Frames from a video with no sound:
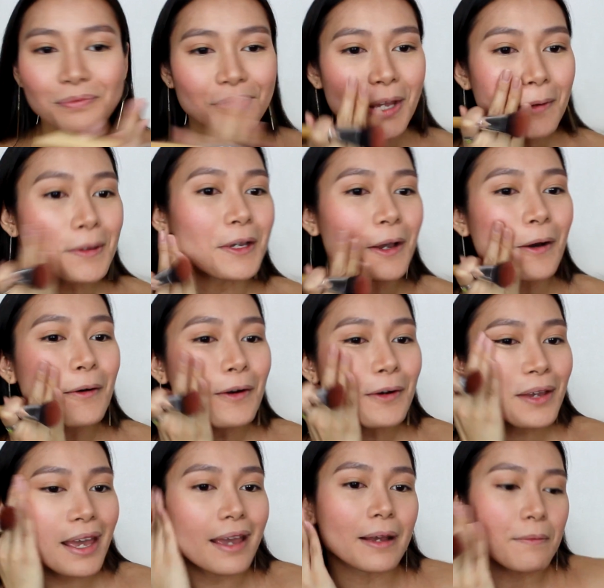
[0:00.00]
There we go.
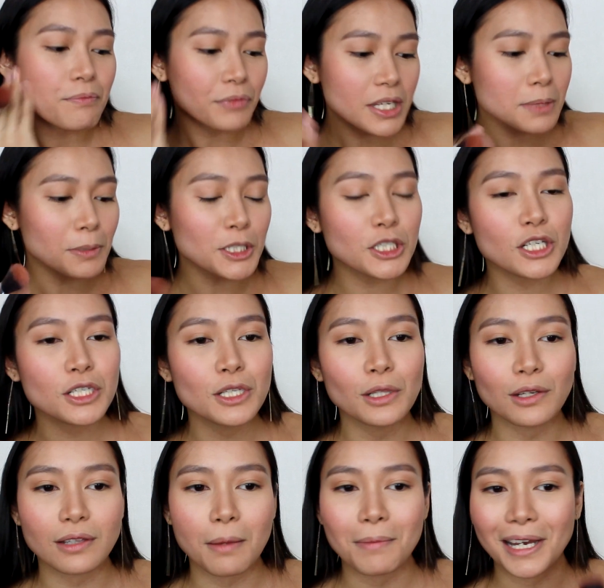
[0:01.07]
Okay, this blush doesn't
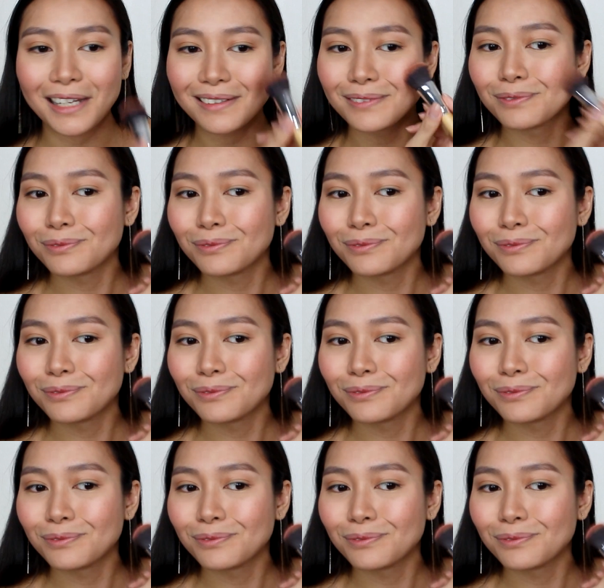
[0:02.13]
look that bad.